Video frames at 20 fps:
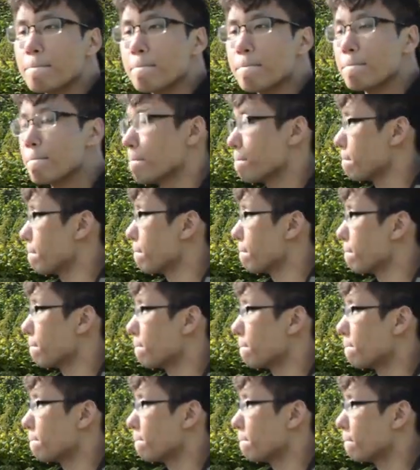
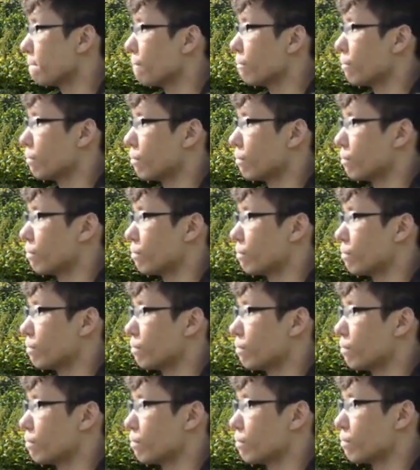
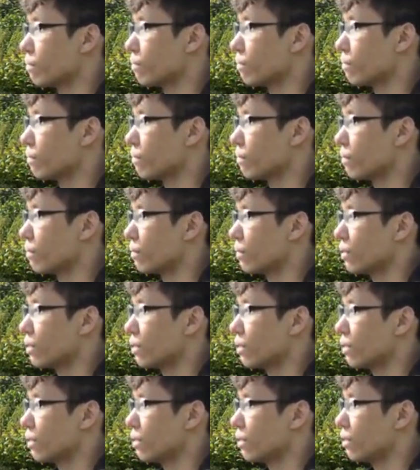
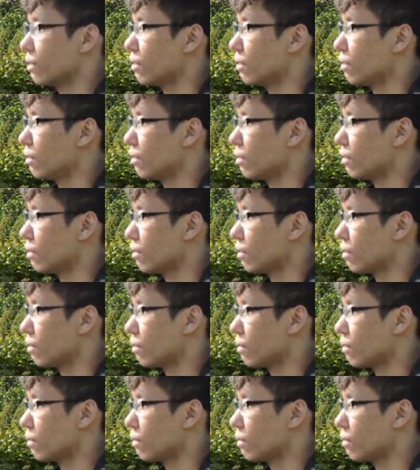No words are spoken by the person on screen.